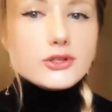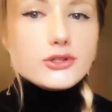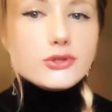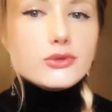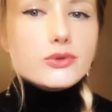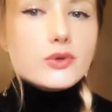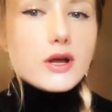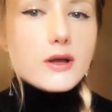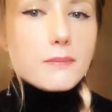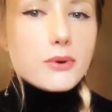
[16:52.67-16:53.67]
to
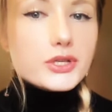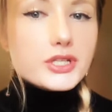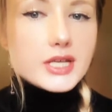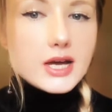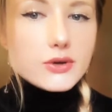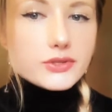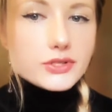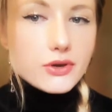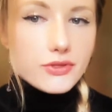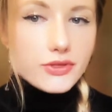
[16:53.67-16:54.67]
put it out
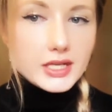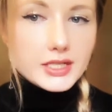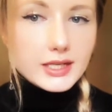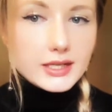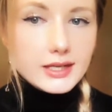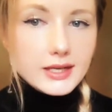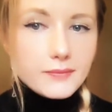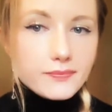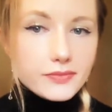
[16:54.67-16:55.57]
authentically,